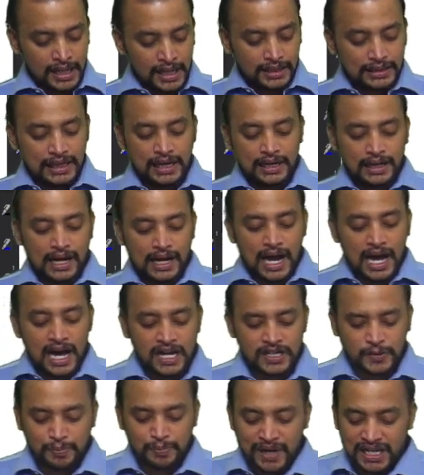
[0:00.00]
Then
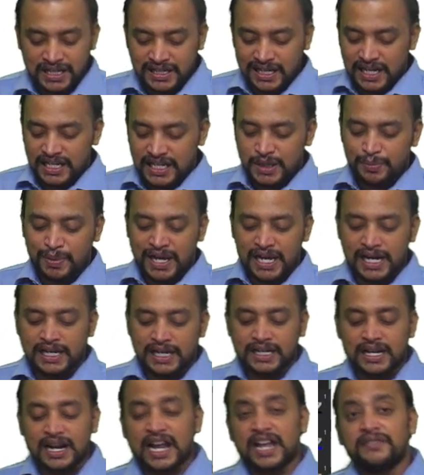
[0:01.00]
cars purchased by
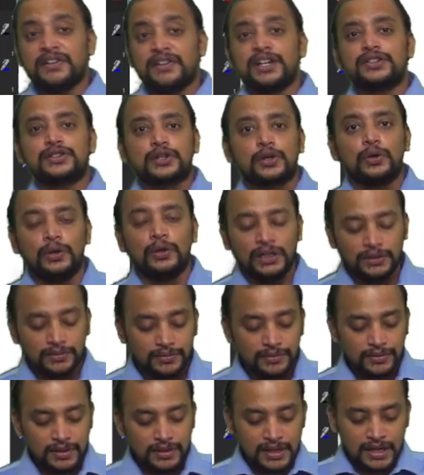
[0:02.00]
a driving school.
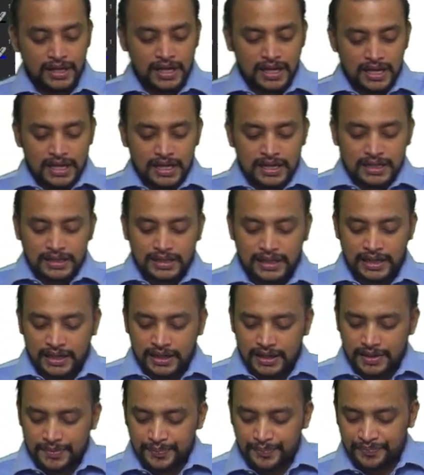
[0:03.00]

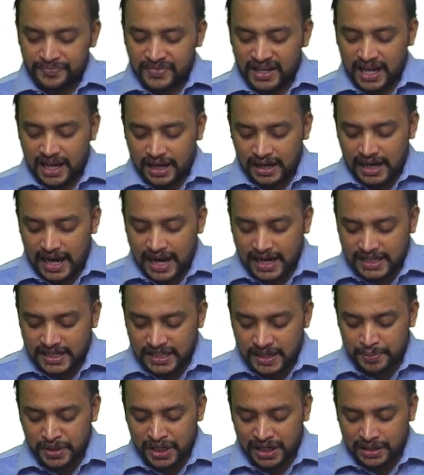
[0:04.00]
Sir,
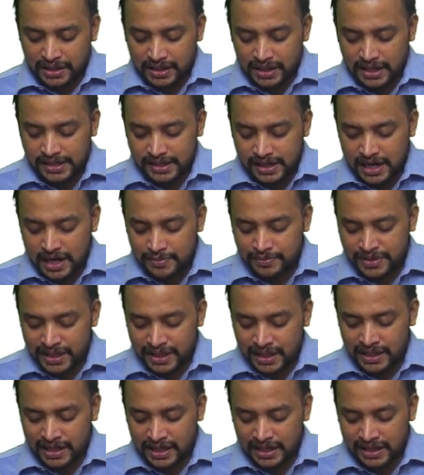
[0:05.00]
exception. It comes
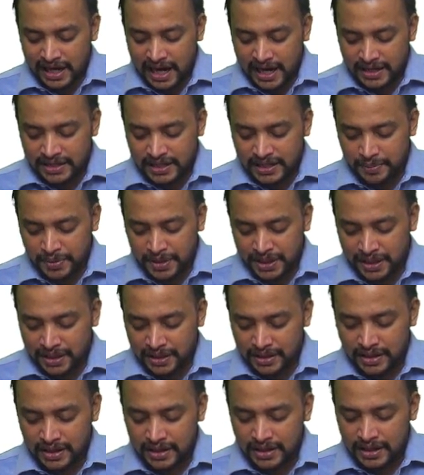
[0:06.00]
under the
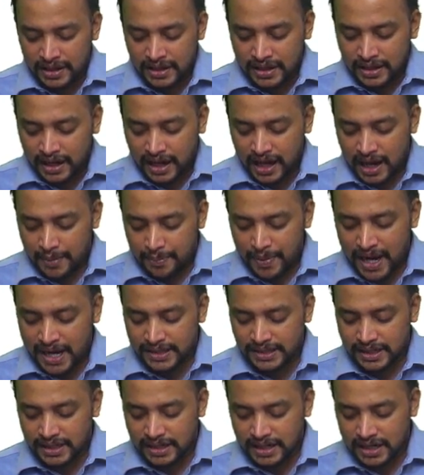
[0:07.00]
exception
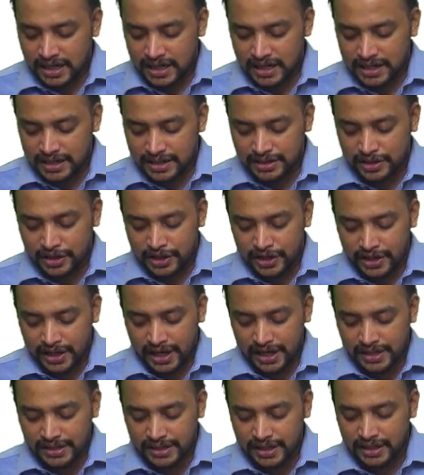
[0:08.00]
capacity does not
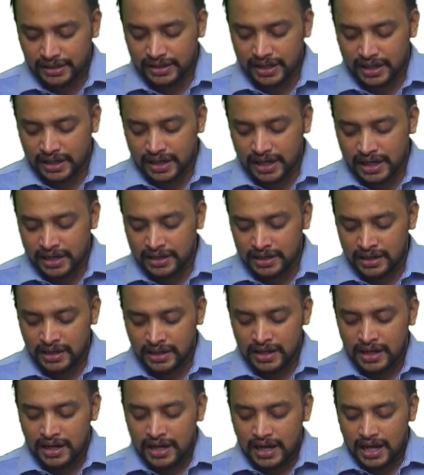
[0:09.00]
exceed 13
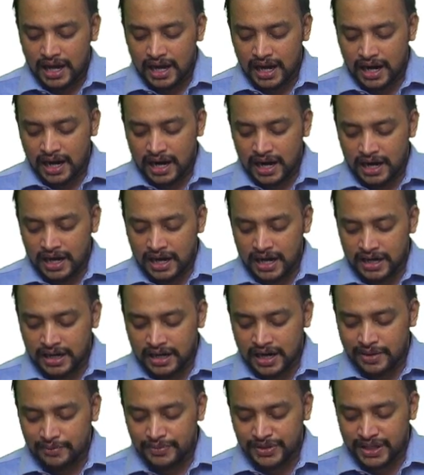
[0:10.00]
and it
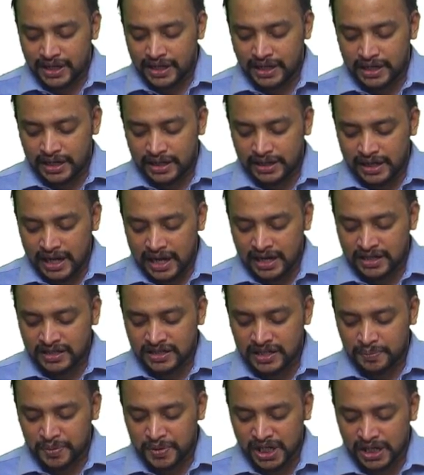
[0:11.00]
comes under the
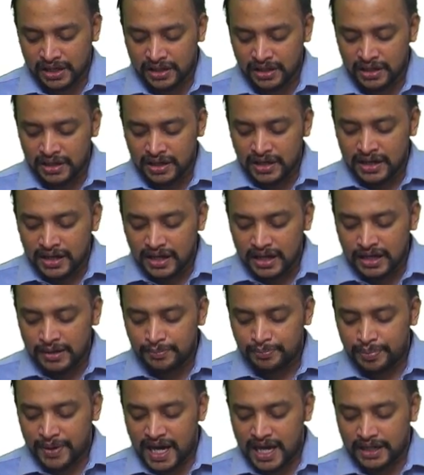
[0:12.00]
exception
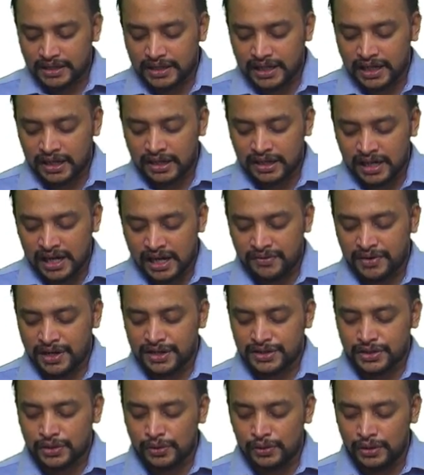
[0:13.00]
imparting driving
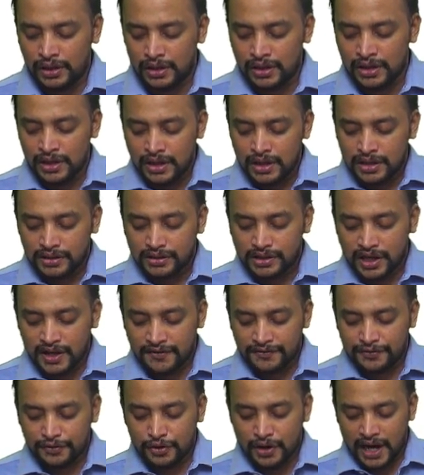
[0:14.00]
school.
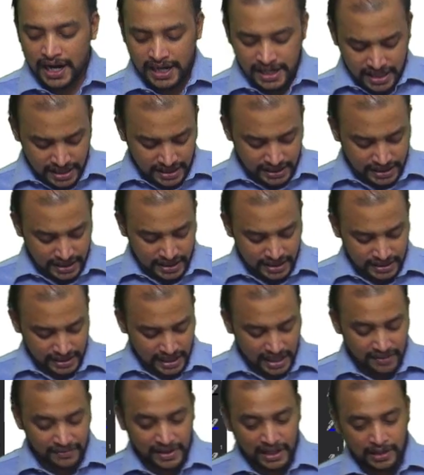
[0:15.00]
Therefore, ITC is
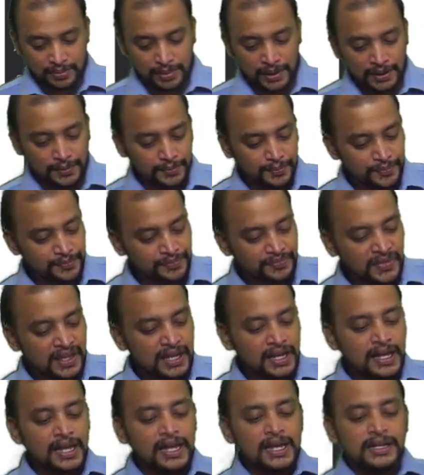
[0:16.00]
available.
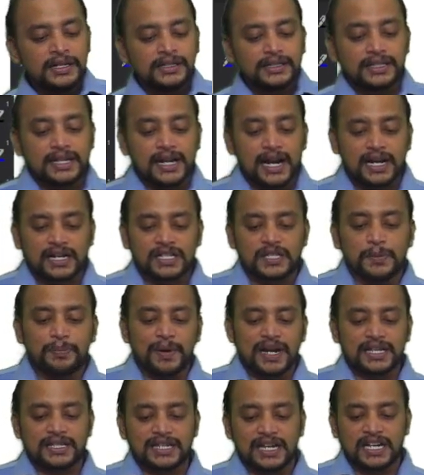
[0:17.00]
Trucks
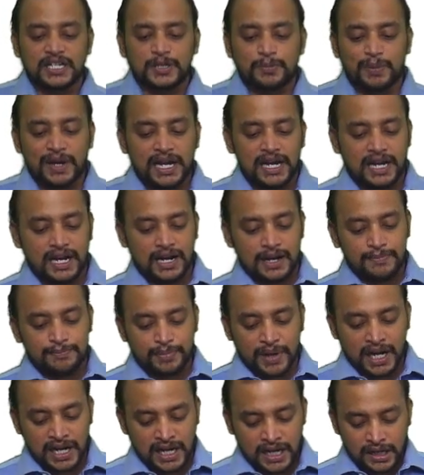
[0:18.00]
purchased by a
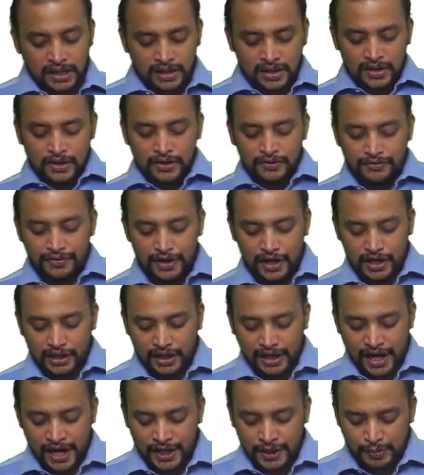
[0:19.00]
company for
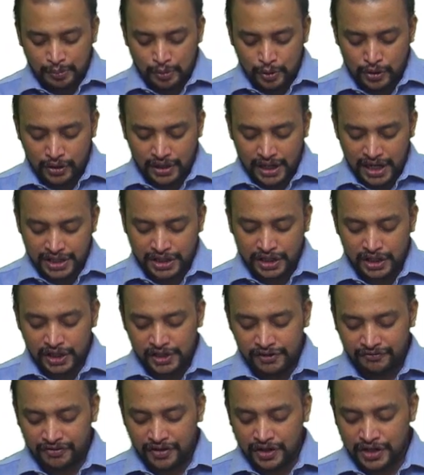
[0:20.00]
transportation
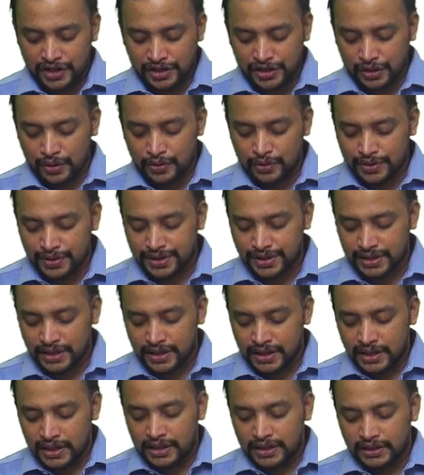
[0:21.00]
of finished goods.
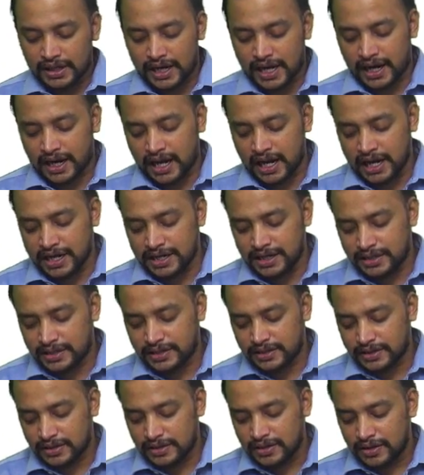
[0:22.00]
Truck
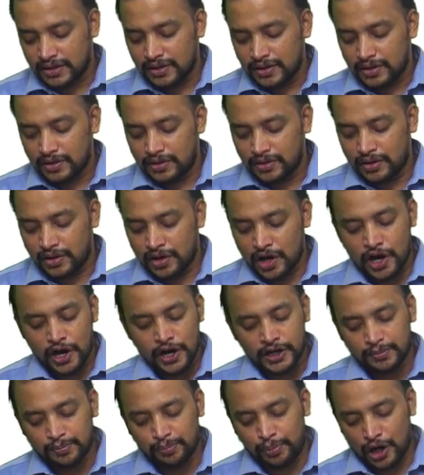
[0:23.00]
is
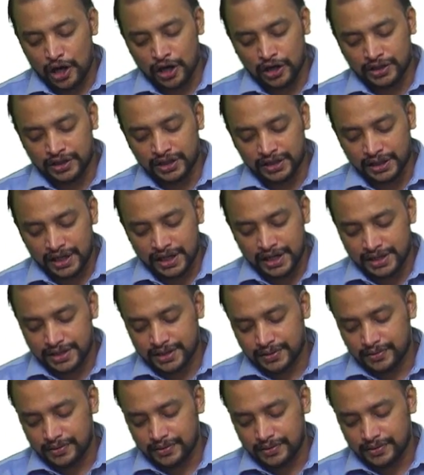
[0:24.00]
not blocked credit.